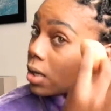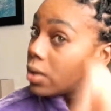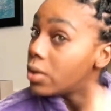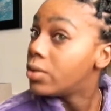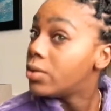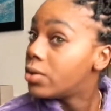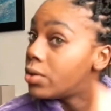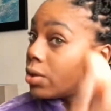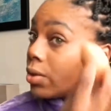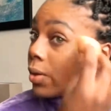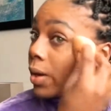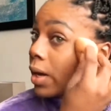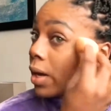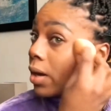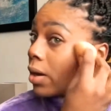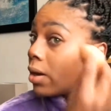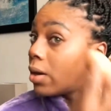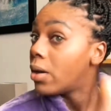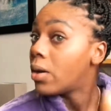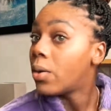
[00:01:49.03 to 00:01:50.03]
You do
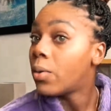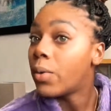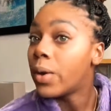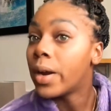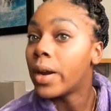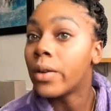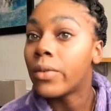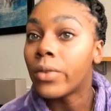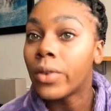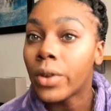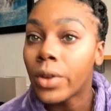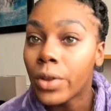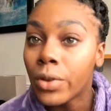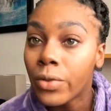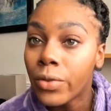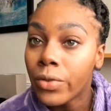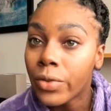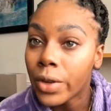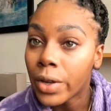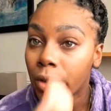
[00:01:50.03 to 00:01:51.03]
it whenever
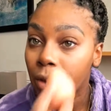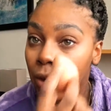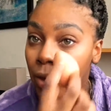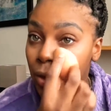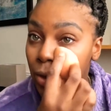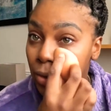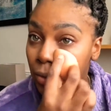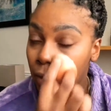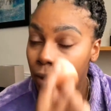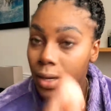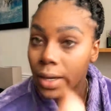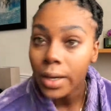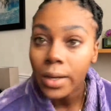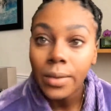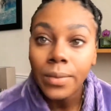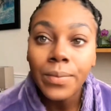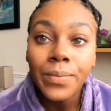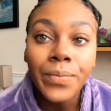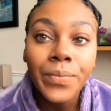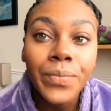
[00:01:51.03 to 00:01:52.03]
you feel that you're ready.
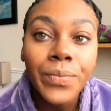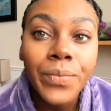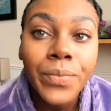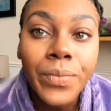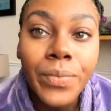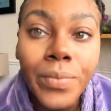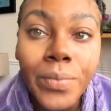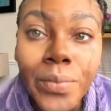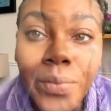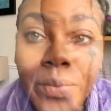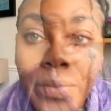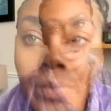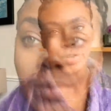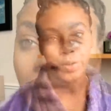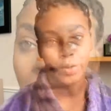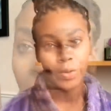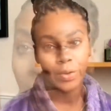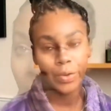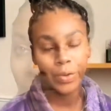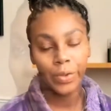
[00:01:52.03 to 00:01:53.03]

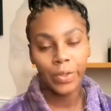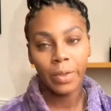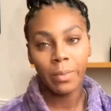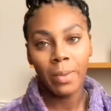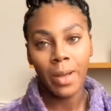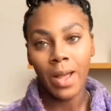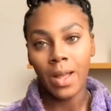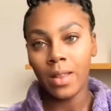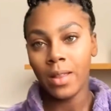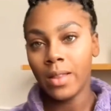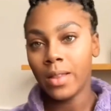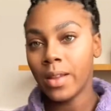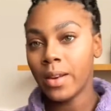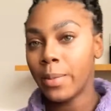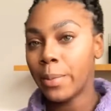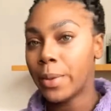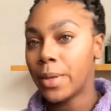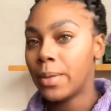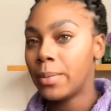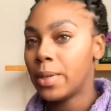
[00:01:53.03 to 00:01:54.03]
So the palette that
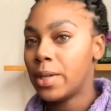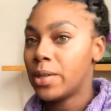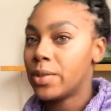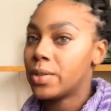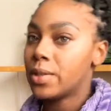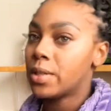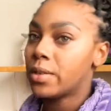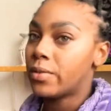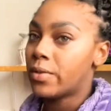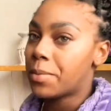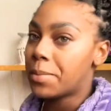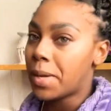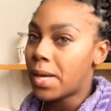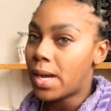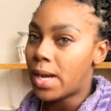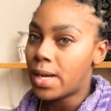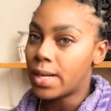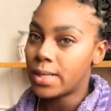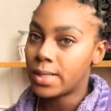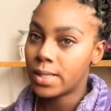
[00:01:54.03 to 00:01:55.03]
I'm going to be using for my
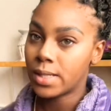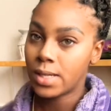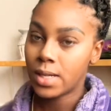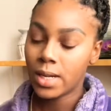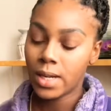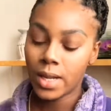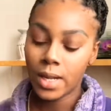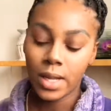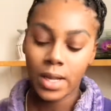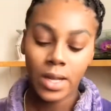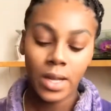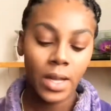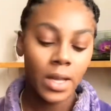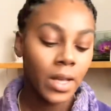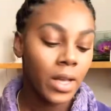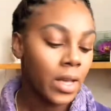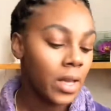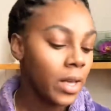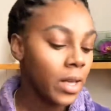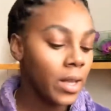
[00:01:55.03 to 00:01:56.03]
eyes today
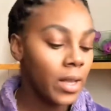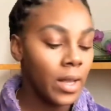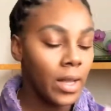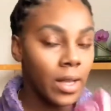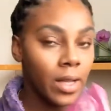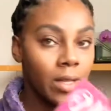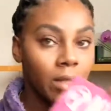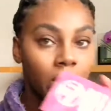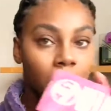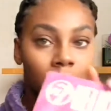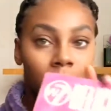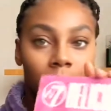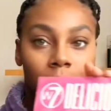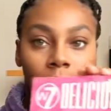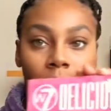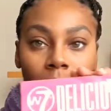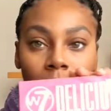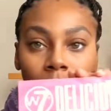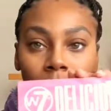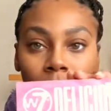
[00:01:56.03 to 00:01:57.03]
is the
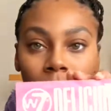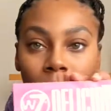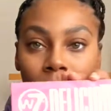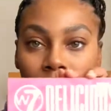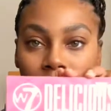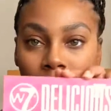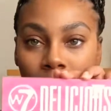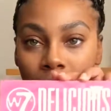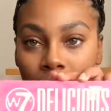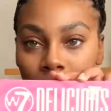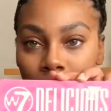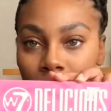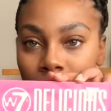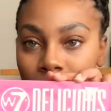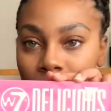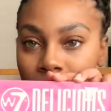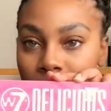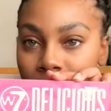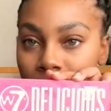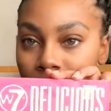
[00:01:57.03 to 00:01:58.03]

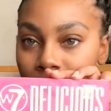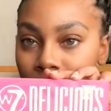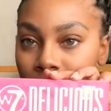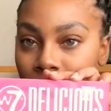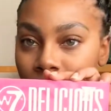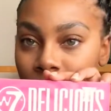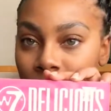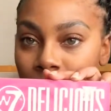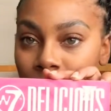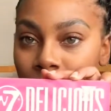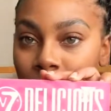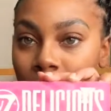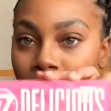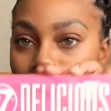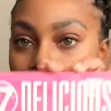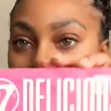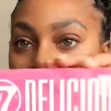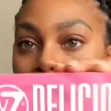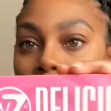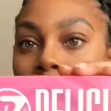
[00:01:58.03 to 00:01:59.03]
W7
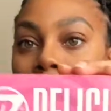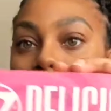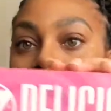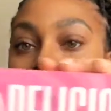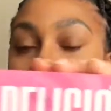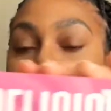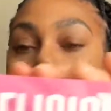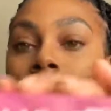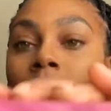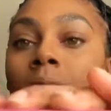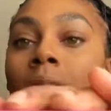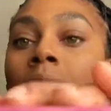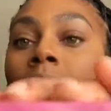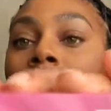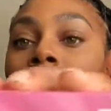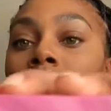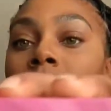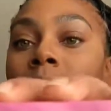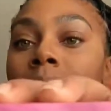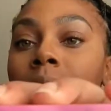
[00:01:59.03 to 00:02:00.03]
Delicious, and
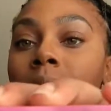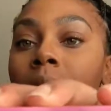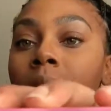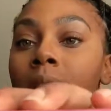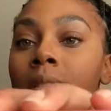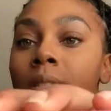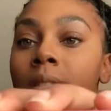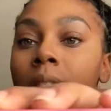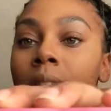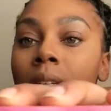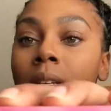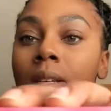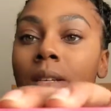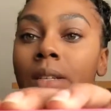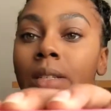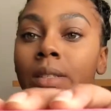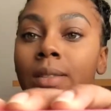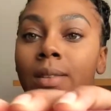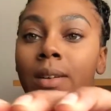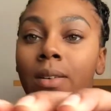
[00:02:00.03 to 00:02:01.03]
what is
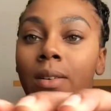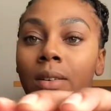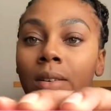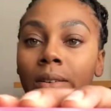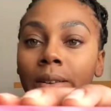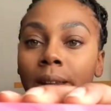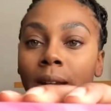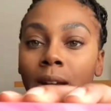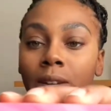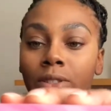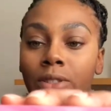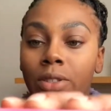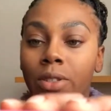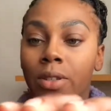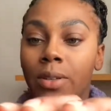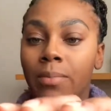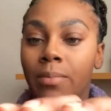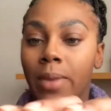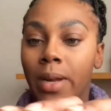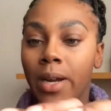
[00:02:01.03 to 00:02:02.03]
it? It's called
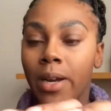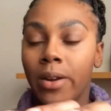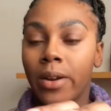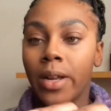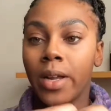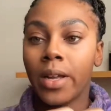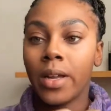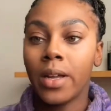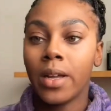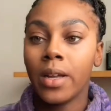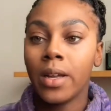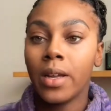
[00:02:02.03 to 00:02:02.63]
Natural and Berry.